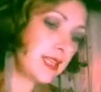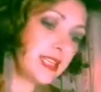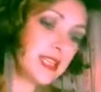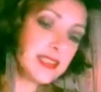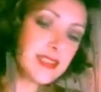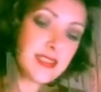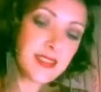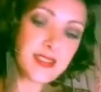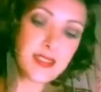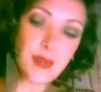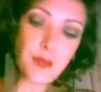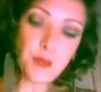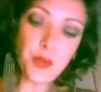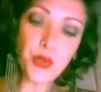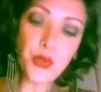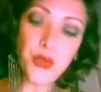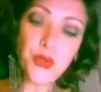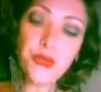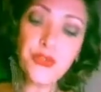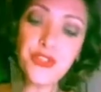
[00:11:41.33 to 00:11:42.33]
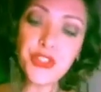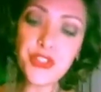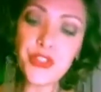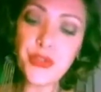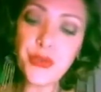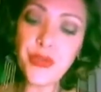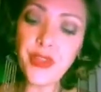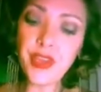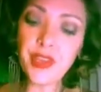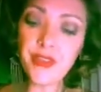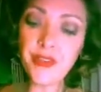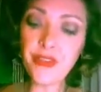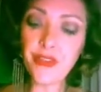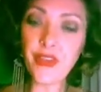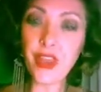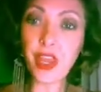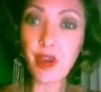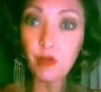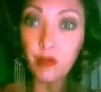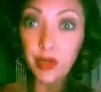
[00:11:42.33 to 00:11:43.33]
let's move to the
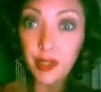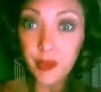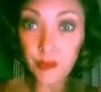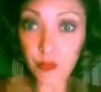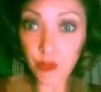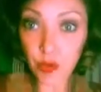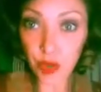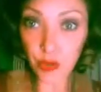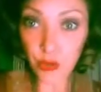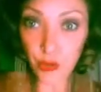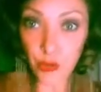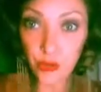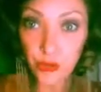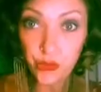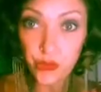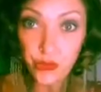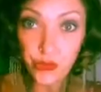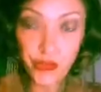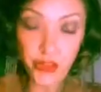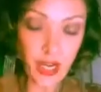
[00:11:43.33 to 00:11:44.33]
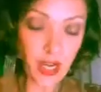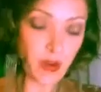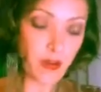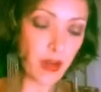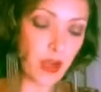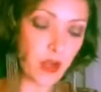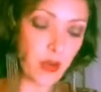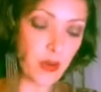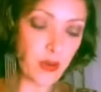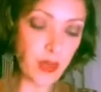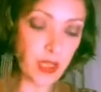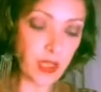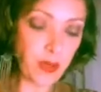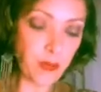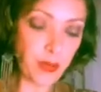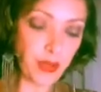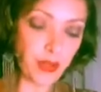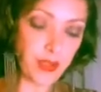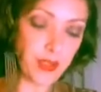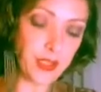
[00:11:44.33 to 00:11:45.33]
Sacred Rose Tarot
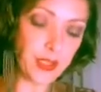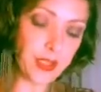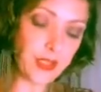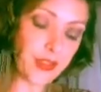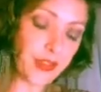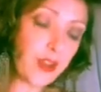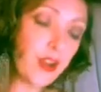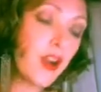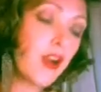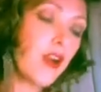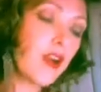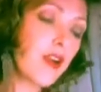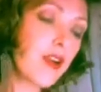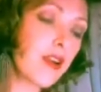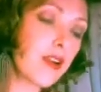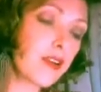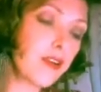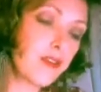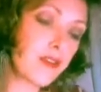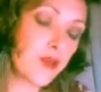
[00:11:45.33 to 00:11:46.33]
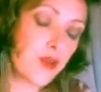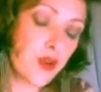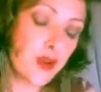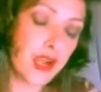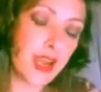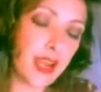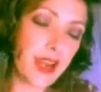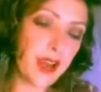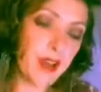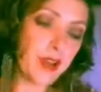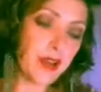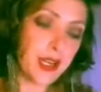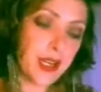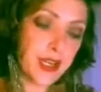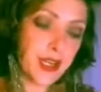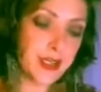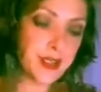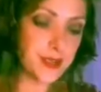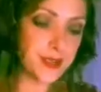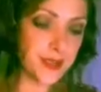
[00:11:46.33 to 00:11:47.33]
and pull another card for
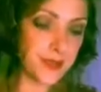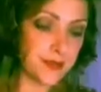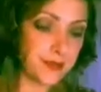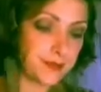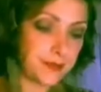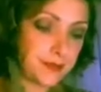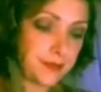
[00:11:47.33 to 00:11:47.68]
Aries